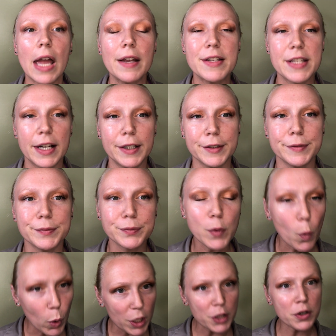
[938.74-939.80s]
So,
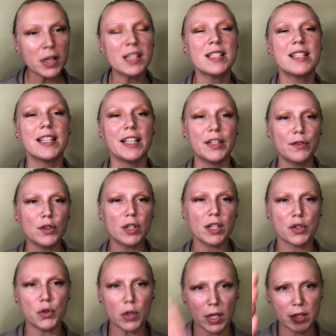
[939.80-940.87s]
what do you guys think? Have you guys
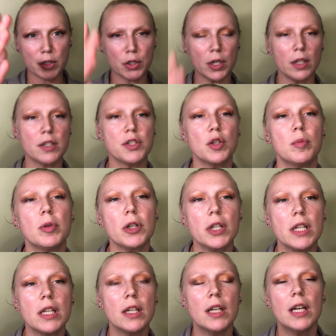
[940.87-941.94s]
tried the Charlotte
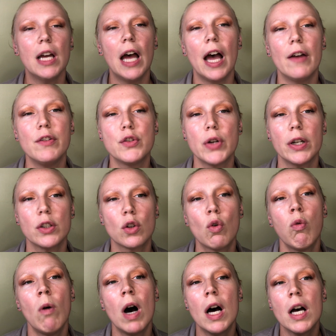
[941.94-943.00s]
Tilbury? Have you tried her
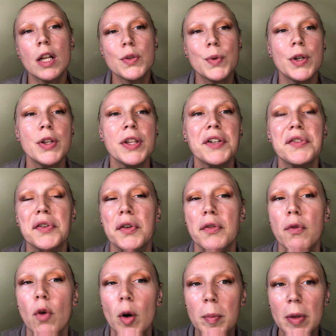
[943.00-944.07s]
quads? What do you think of her
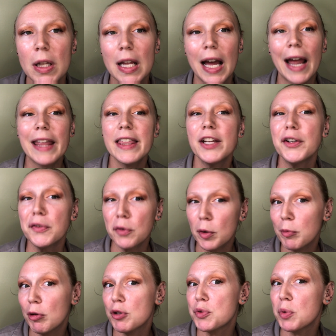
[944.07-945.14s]
formula? I think her
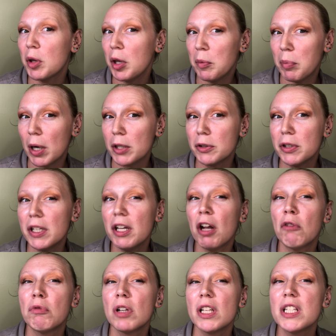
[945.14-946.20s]
formula is really buttery
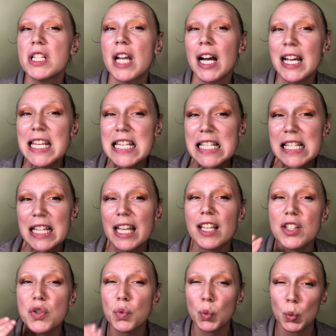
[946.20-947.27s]
and really nice. Like,
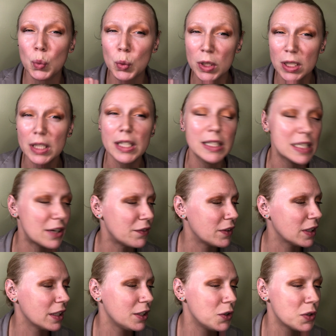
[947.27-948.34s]
it's really
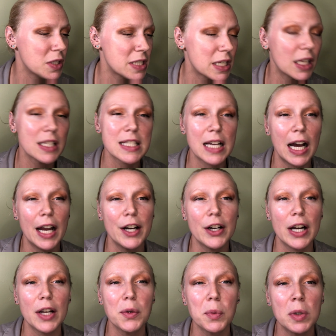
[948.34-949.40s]
definitely, you can tell it's a higher
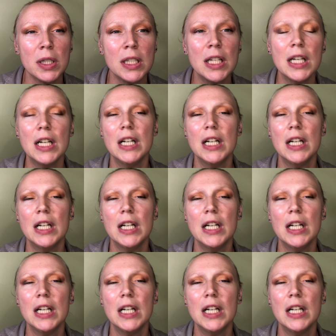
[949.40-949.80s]
end one.